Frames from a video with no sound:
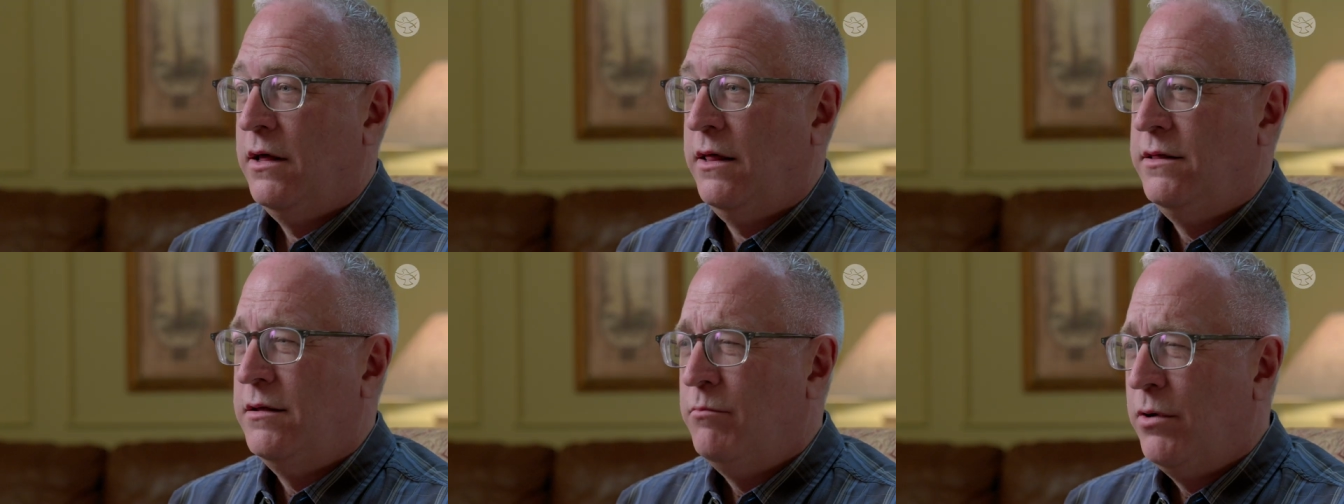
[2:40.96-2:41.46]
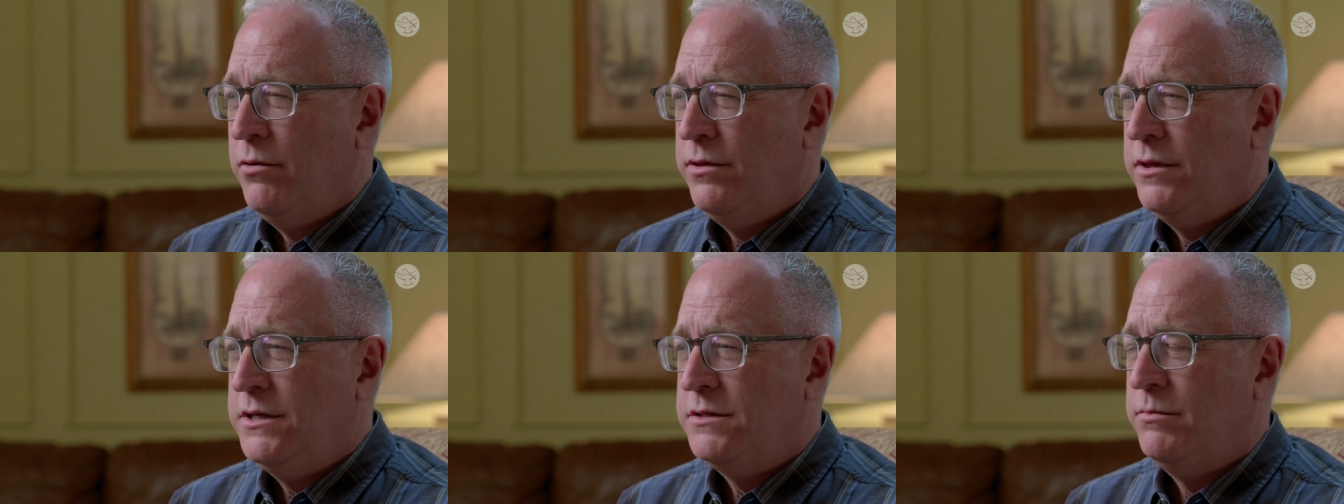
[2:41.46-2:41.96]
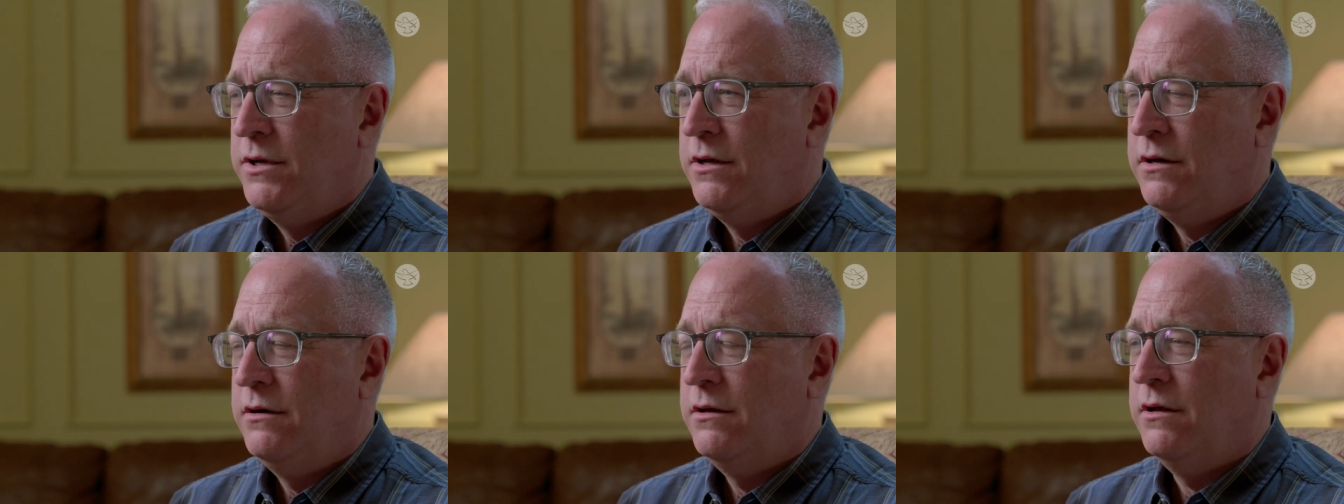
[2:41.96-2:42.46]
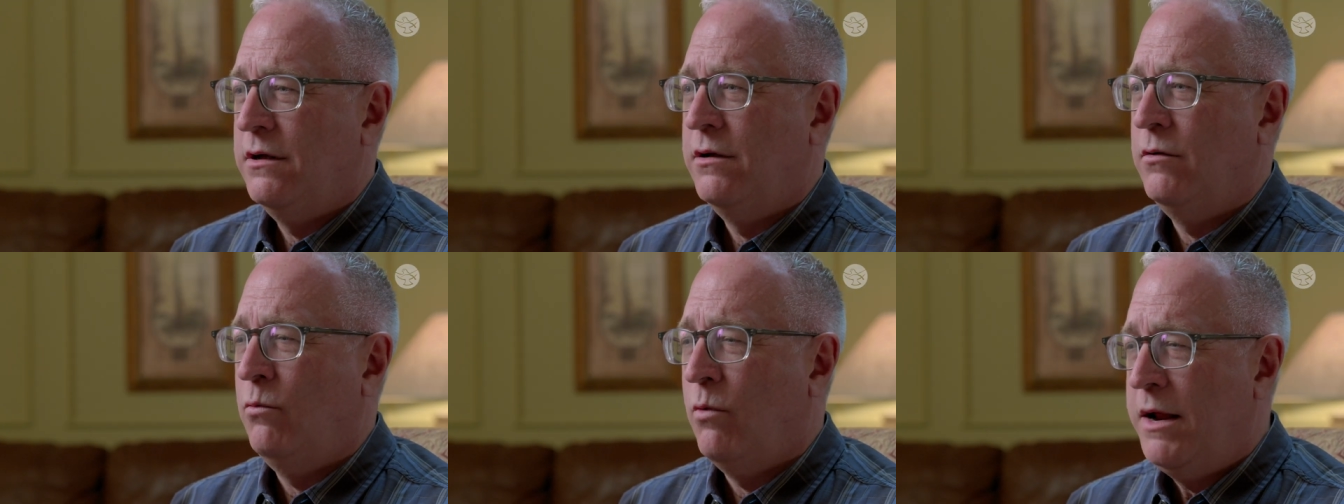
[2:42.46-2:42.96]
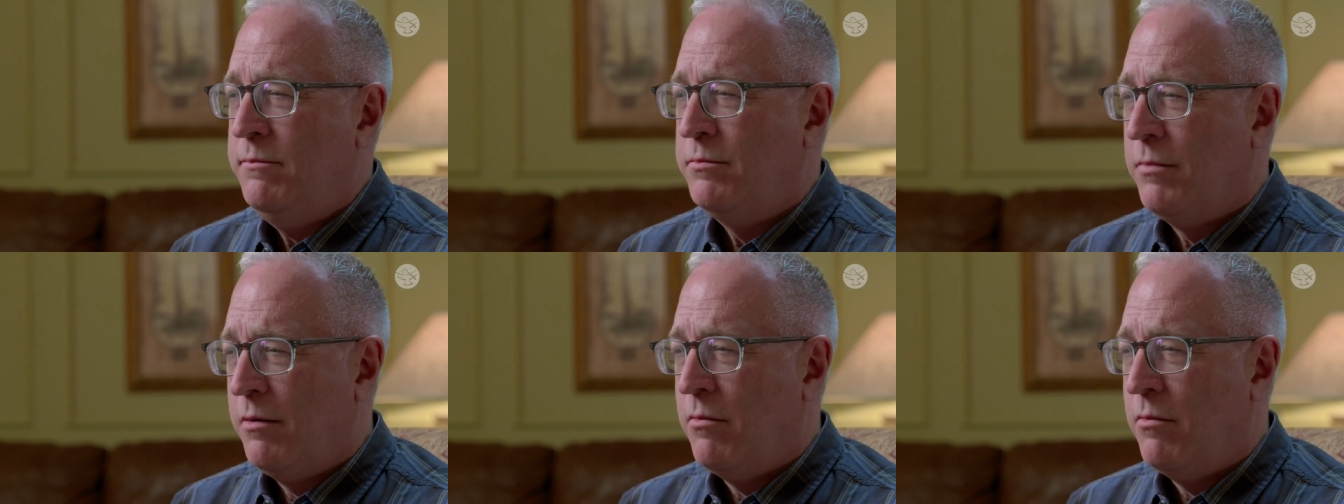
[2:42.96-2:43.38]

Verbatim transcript: And then both of these men uh, raped my